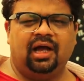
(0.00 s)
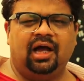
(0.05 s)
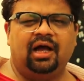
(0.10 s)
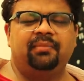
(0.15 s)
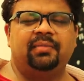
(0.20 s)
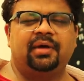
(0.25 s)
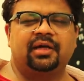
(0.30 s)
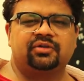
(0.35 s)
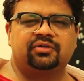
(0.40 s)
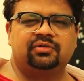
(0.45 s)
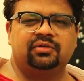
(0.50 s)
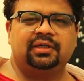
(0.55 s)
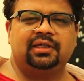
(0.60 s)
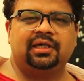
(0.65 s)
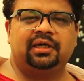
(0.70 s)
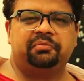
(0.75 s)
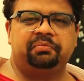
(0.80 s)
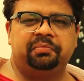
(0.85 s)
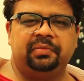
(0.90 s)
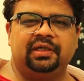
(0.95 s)
I'm
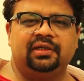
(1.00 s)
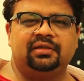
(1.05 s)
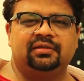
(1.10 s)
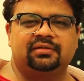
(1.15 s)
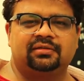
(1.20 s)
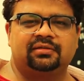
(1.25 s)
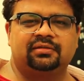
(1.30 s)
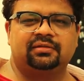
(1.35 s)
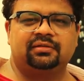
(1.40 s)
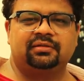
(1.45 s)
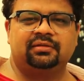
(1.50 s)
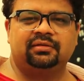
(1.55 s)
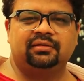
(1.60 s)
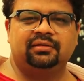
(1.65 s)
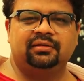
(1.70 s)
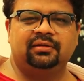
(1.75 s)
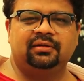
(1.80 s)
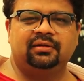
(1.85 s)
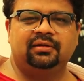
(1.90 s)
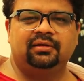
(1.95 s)
actually at peace.
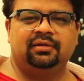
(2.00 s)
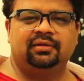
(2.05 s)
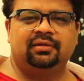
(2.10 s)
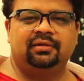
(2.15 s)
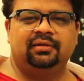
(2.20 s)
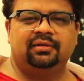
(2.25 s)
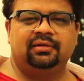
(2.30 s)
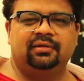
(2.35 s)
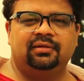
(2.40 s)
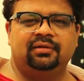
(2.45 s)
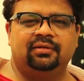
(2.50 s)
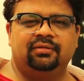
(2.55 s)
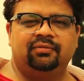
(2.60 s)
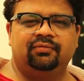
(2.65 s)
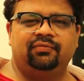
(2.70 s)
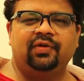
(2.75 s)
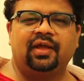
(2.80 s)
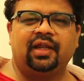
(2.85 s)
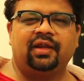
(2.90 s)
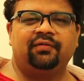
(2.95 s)

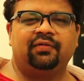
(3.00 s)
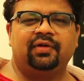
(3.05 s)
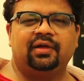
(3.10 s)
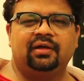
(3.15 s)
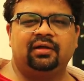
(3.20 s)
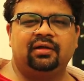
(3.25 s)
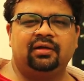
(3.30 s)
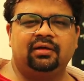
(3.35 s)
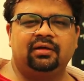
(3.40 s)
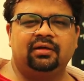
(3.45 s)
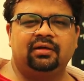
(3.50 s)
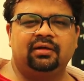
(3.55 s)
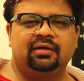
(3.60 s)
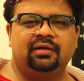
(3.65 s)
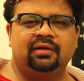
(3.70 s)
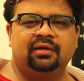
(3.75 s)
Wherever